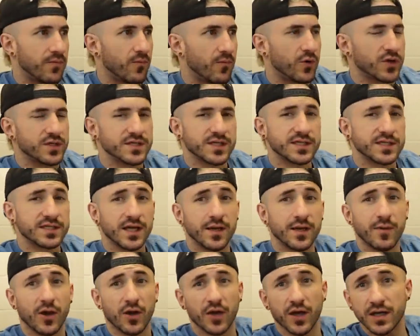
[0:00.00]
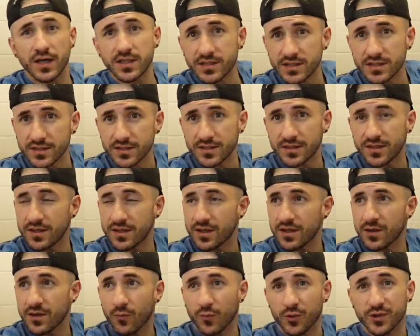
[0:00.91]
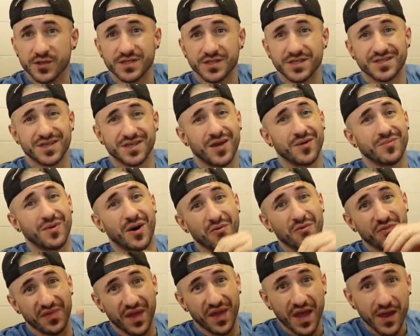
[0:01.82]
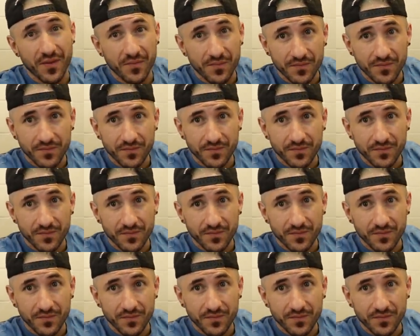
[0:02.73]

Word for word: What does that say about us? What does it say about them?